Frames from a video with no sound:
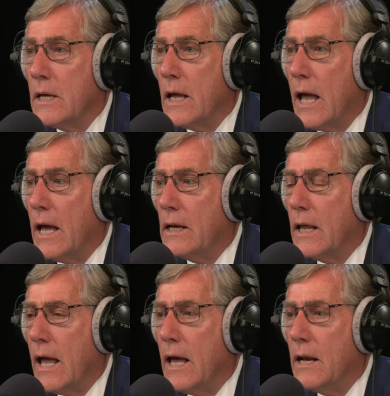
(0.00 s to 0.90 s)
Yeah. And,
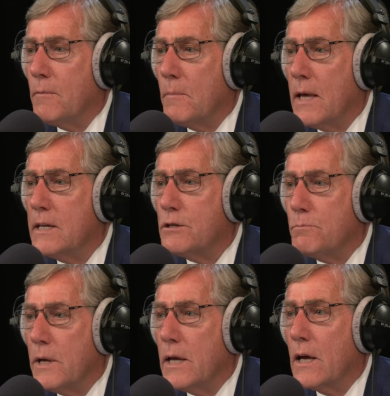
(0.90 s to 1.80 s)
and it means
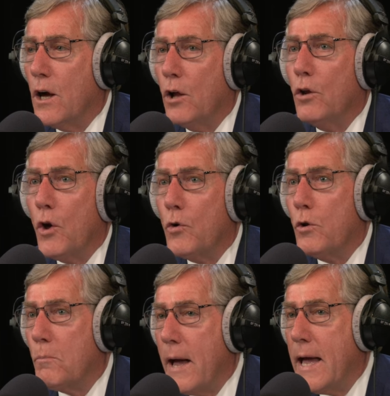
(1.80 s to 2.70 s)
being a
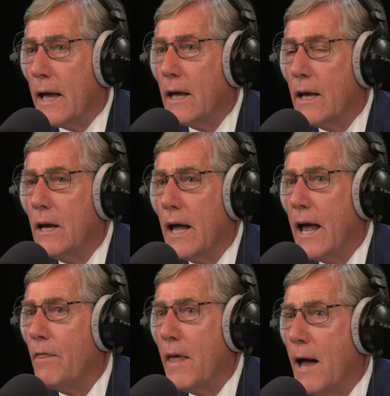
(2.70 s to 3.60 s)
local bank.
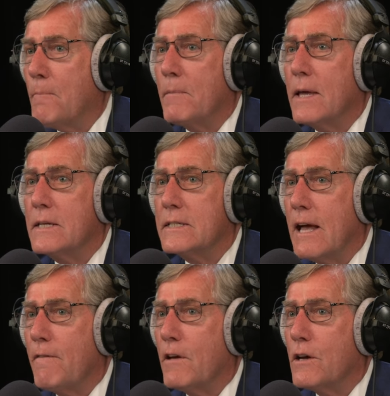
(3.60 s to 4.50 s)
And that means
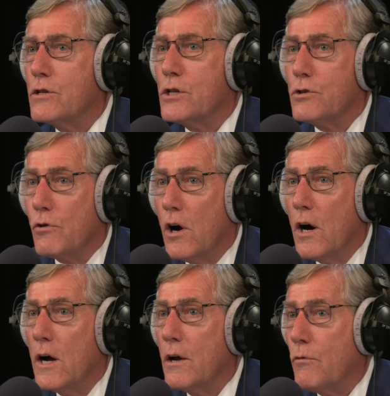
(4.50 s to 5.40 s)
having a
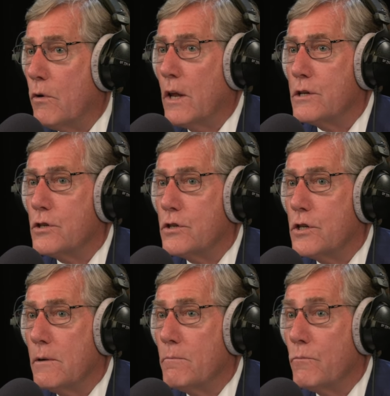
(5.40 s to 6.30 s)
strong
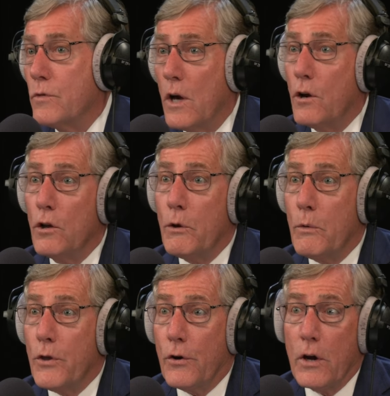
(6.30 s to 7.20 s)
relationship, not only
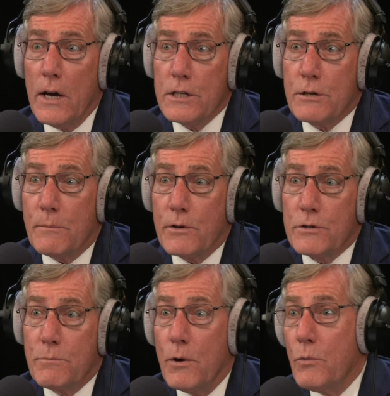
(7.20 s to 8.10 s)
with your
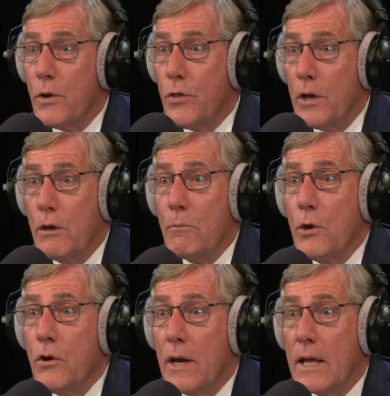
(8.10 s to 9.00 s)
customers, but with the
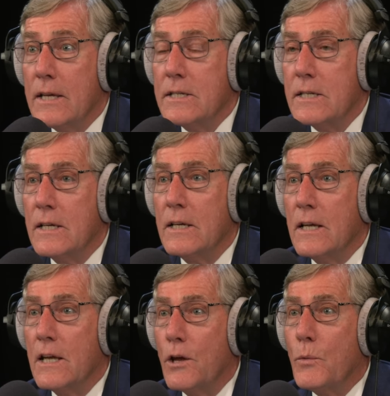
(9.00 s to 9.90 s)
communities
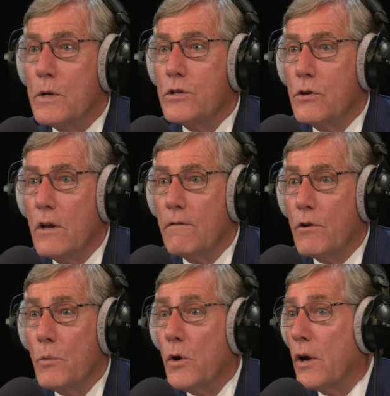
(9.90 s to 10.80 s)
in which you live
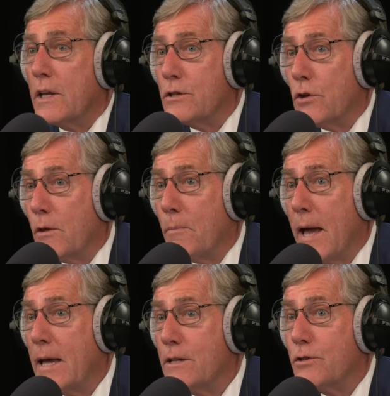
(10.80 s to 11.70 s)
and work. And so the
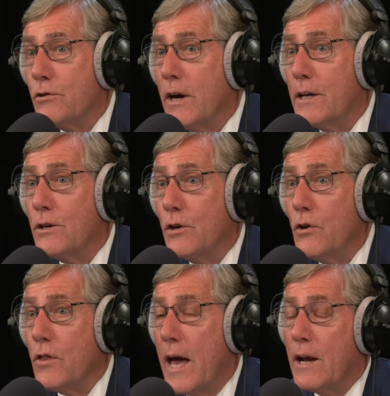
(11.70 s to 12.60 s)
bank has tried to
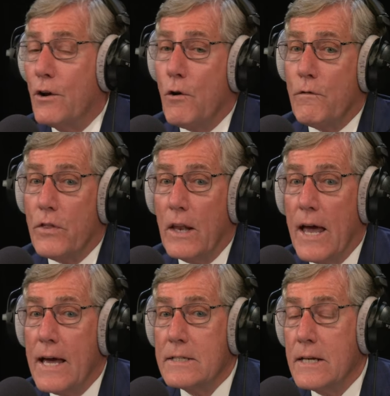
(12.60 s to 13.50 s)
do that. And over the
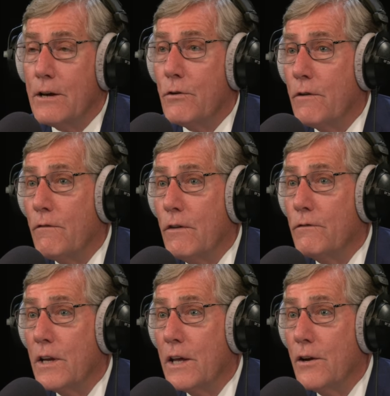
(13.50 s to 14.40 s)
last one hundred
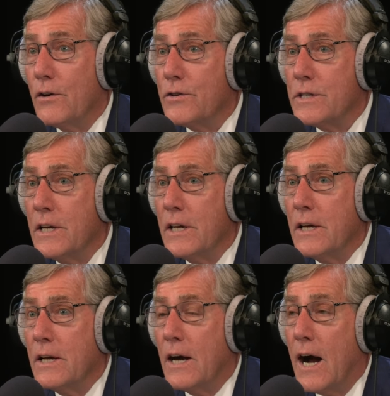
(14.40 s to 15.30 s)
fifty years,
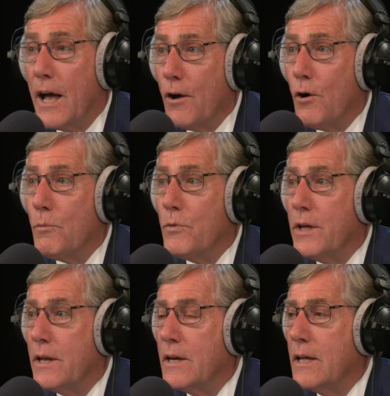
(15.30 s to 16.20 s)
I hope
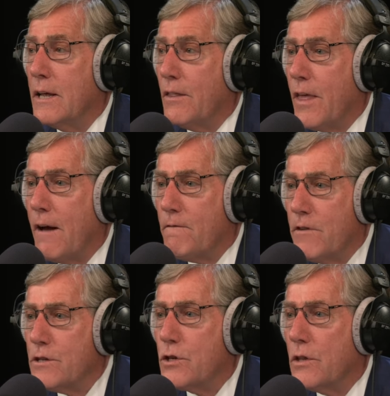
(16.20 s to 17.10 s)
that that
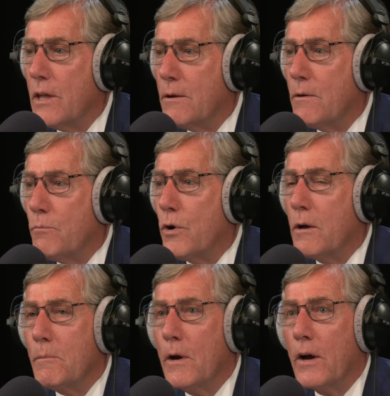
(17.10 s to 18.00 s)
vision that
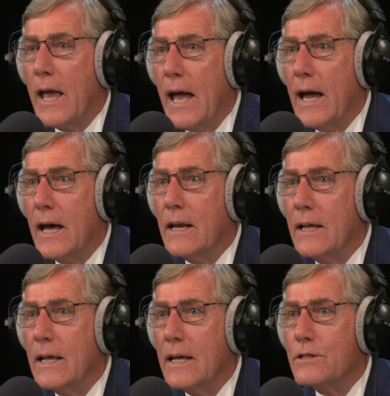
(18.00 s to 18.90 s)
Brigham Young had
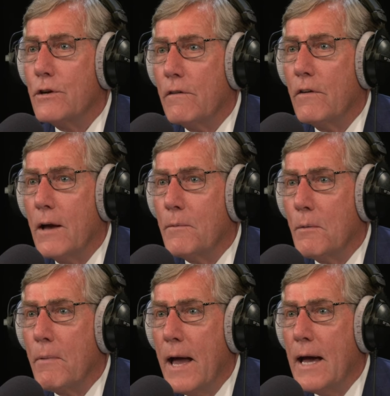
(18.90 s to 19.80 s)
has sort of come to
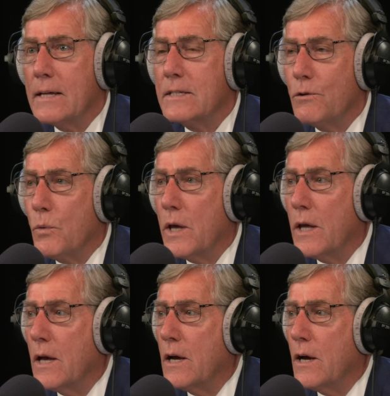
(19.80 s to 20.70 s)
pass, that
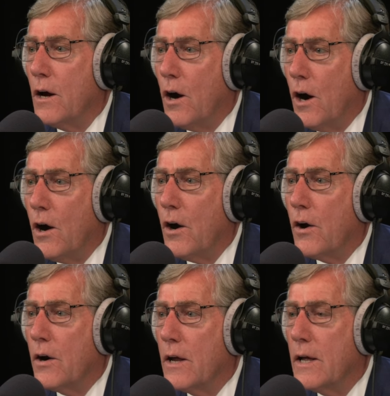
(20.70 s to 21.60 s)
we
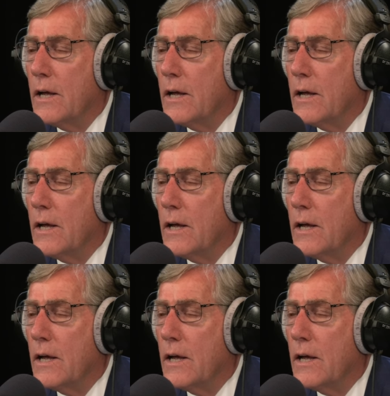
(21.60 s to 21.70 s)
are